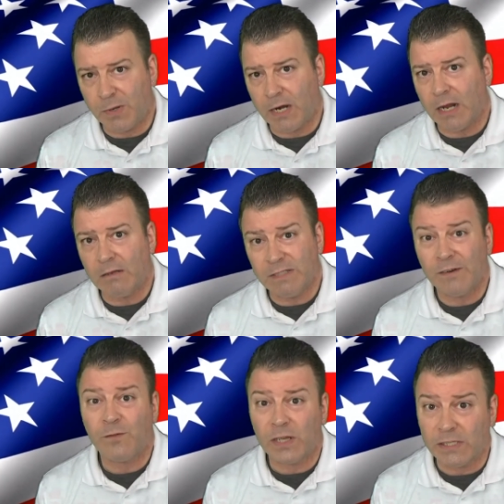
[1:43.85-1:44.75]
but I
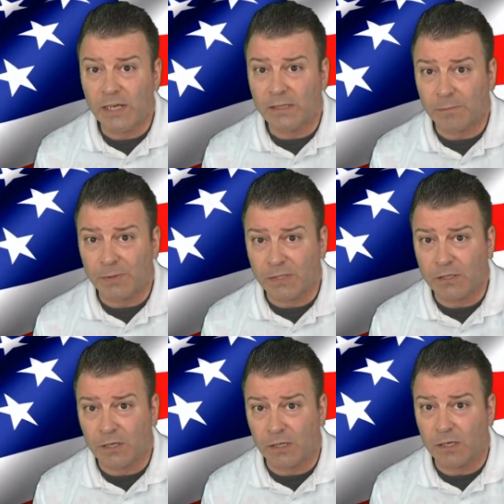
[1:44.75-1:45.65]
definitely take the
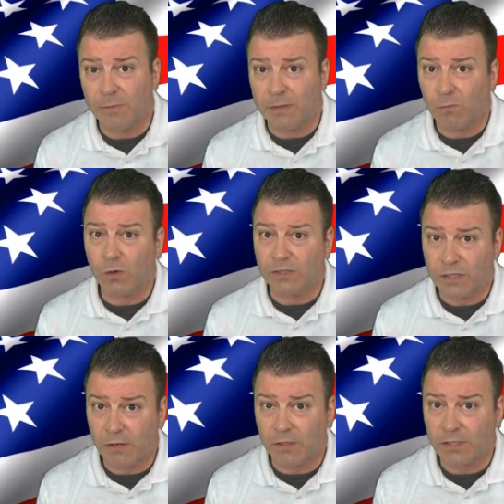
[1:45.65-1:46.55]
position a little bit more
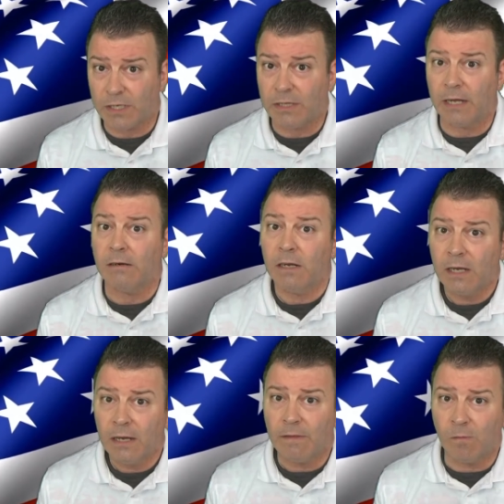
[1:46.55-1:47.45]
seriously than
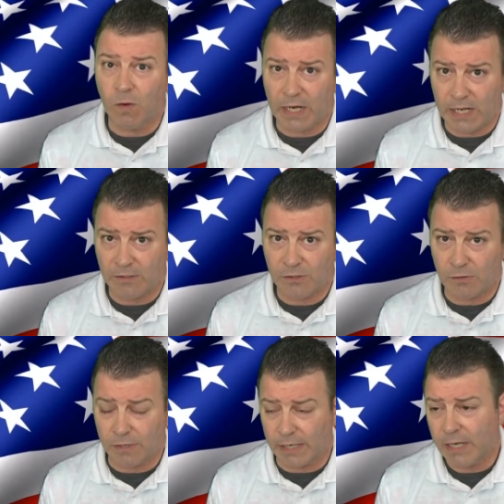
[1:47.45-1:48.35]
what he's doing.